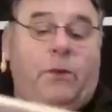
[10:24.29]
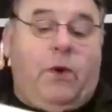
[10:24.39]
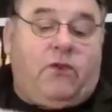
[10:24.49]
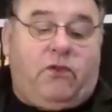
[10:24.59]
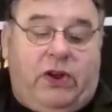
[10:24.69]

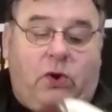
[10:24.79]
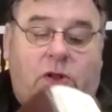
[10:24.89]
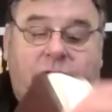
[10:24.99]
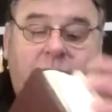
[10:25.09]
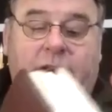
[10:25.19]
won't read all
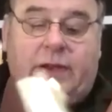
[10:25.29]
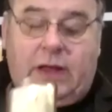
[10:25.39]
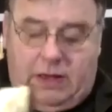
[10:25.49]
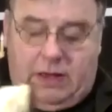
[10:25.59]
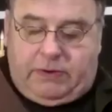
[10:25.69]
of it,
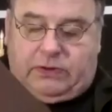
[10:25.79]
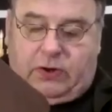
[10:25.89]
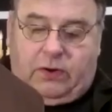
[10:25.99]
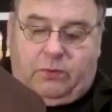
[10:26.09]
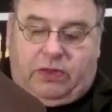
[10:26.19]
but
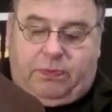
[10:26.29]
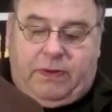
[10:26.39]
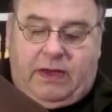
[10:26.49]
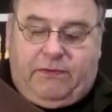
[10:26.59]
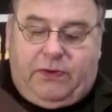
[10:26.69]
turn with me,
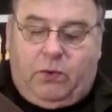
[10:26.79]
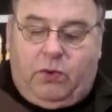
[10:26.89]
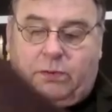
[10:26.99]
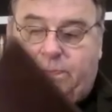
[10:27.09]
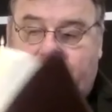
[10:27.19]
if you
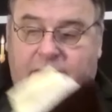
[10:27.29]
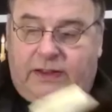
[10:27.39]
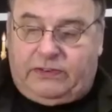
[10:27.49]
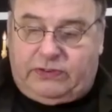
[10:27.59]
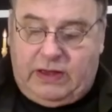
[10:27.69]
will,
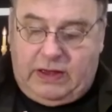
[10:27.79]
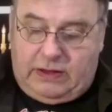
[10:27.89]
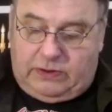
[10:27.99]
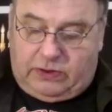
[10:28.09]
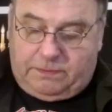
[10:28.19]
please,
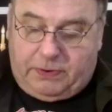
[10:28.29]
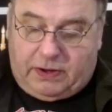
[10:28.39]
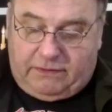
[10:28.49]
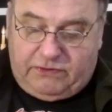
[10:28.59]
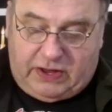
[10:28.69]
to the book
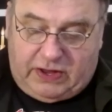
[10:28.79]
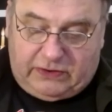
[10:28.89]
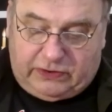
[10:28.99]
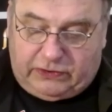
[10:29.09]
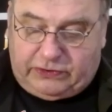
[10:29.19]
of
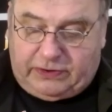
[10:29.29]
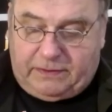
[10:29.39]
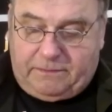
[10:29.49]
Genesis.